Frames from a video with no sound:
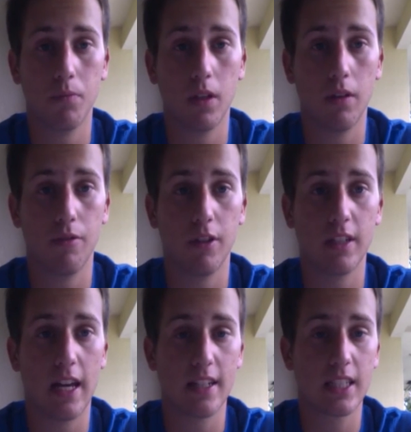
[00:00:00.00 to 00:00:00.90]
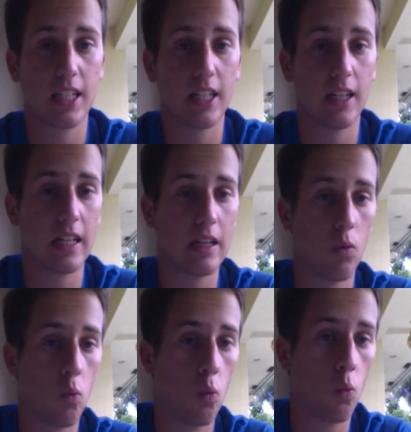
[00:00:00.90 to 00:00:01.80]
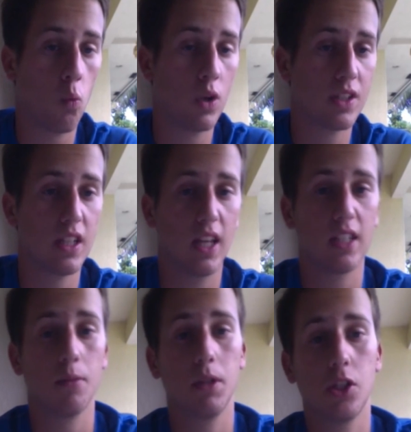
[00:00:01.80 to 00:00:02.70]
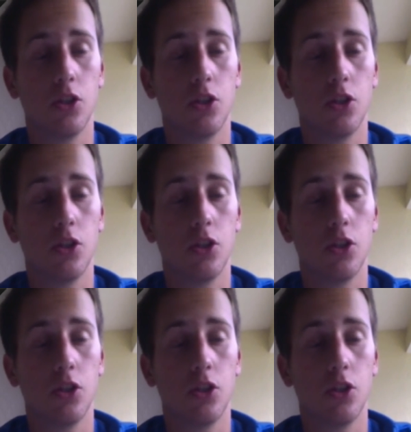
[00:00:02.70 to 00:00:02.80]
If he's asking what's it like to be a